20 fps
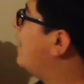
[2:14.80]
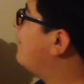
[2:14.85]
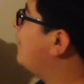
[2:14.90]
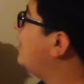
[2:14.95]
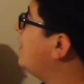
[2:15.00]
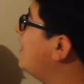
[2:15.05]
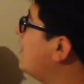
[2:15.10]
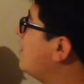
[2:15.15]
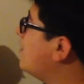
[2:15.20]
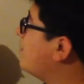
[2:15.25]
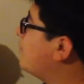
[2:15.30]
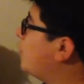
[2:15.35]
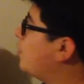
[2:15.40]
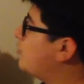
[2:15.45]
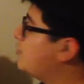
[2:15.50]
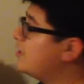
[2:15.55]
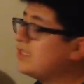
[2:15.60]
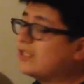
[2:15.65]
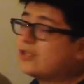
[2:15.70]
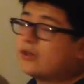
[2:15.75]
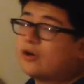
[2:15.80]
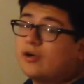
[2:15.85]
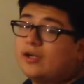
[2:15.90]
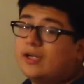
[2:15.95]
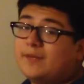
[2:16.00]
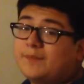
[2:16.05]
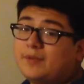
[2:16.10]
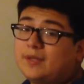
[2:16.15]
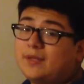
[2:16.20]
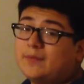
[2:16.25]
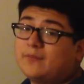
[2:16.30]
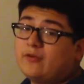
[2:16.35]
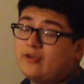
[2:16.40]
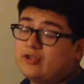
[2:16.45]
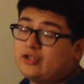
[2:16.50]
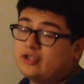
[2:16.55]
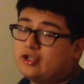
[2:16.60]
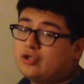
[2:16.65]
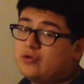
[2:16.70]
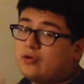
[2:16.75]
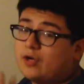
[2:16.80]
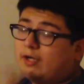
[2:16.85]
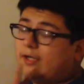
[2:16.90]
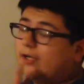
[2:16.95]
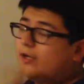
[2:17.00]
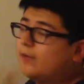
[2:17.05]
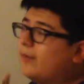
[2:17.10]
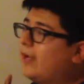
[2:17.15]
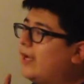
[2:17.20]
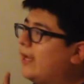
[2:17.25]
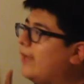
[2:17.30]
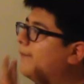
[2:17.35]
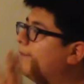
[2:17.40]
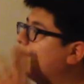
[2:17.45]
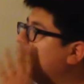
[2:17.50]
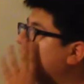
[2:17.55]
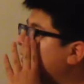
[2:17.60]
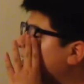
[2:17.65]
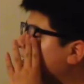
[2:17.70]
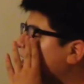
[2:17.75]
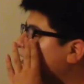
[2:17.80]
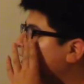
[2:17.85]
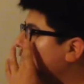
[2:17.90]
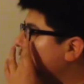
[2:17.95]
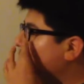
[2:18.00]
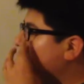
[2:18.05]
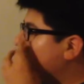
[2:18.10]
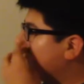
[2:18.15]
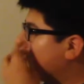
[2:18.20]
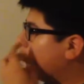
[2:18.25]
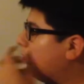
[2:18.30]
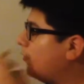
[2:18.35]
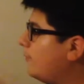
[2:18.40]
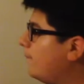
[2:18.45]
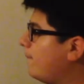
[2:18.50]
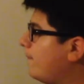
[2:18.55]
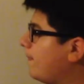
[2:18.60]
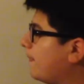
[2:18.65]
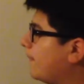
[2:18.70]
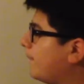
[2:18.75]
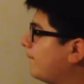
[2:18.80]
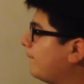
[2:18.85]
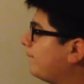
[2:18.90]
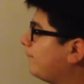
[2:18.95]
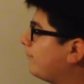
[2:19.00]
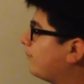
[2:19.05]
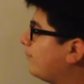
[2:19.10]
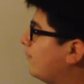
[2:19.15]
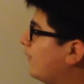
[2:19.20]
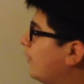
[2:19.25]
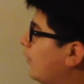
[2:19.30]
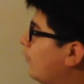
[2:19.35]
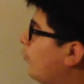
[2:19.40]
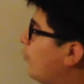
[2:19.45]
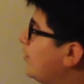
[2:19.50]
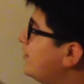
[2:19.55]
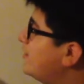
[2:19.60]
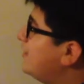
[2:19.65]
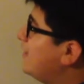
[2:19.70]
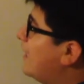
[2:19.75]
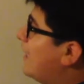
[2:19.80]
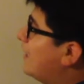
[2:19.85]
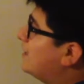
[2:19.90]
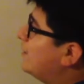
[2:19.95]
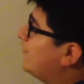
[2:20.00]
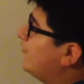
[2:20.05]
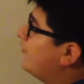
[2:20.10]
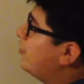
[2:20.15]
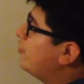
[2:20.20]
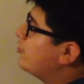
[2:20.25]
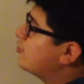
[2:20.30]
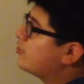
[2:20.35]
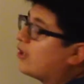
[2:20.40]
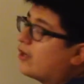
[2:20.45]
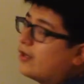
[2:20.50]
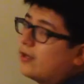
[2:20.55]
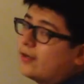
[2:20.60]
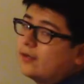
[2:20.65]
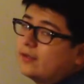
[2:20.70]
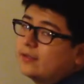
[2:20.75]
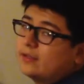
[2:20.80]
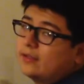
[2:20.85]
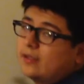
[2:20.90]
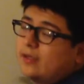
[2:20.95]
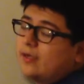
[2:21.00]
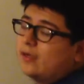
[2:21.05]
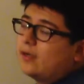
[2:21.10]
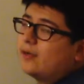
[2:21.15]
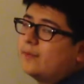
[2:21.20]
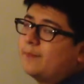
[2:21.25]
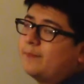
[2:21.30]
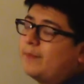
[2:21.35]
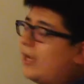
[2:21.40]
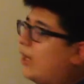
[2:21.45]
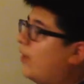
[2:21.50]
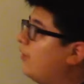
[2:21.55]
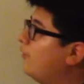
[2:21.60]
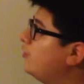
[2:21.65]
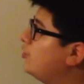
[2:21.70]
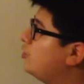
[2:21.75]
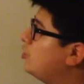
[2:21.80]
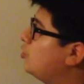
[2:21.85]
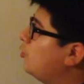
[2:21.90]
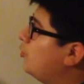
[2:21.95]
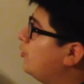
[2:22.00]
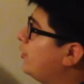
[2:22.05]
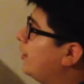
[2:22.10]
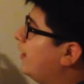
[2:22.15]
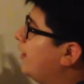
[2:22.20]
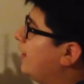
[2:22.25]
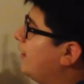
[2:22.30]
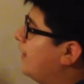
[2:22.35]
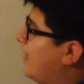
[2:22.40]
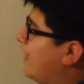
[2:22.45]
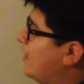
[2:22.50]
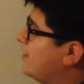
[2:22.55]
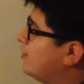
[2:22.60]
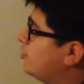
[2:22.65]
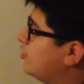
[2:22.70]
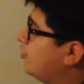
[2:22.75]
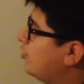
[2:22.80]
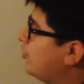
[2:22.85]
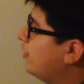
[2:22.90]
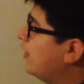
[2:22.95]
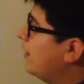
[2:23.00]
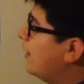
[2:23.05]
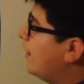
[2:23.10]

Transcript: mediator proteins, and RNA polymerase II are nearby. So once the activators are bound to the enhancer,